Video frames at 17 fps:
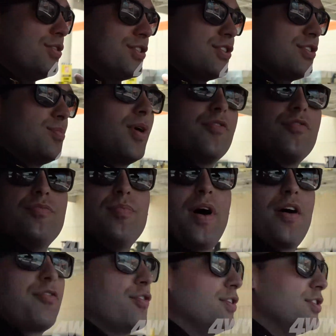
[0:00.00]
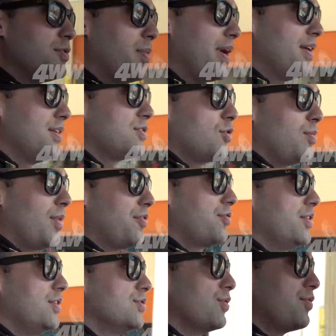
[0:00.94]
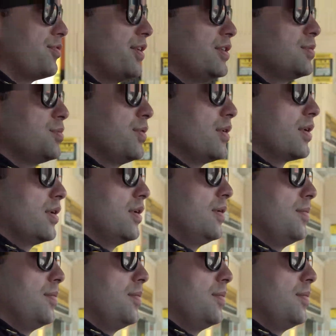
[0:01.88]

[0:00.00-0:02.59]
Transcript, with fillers: just to my friends' base or my friends on Facebook,